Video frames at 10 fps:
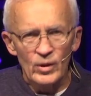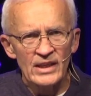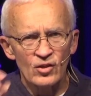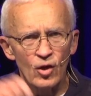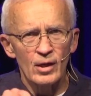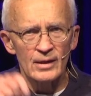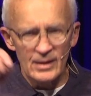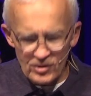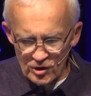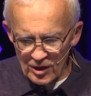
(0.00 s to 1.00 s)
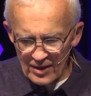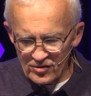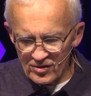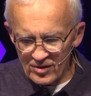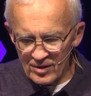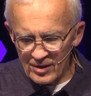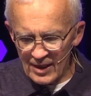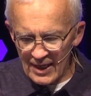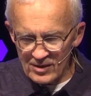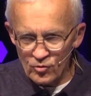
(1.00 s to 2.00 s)
We can all adjust
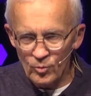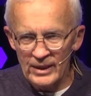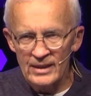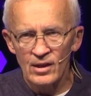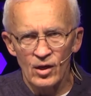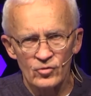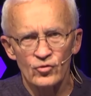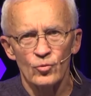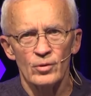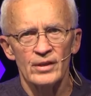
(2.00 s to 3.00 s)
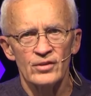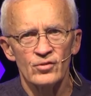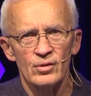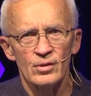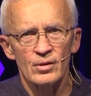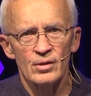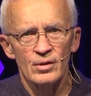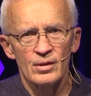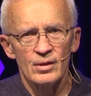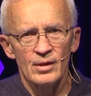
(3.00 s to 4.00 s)
and tweak our stories.
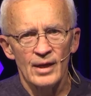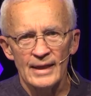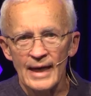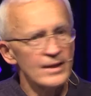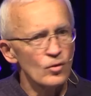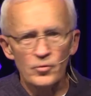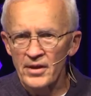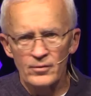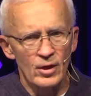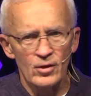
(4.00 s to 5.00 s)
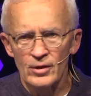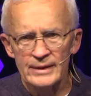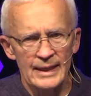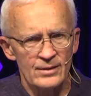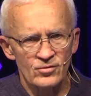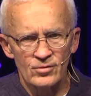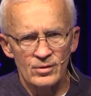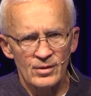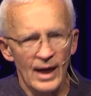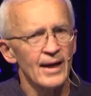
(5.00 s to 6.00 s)
And I know there are hard days.
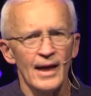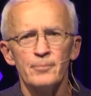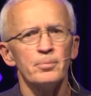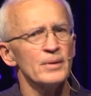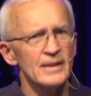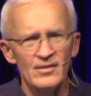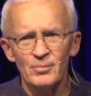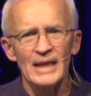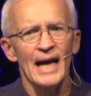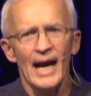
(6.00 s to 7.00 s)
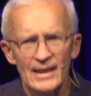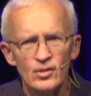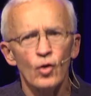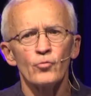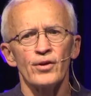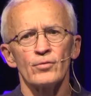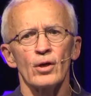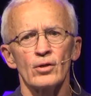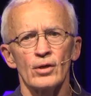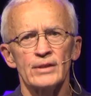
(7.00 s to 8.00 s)
Believe me, I know
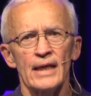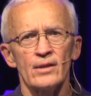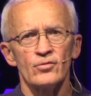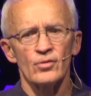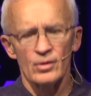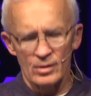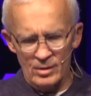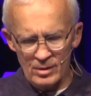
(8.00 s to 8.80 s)
there are hard days.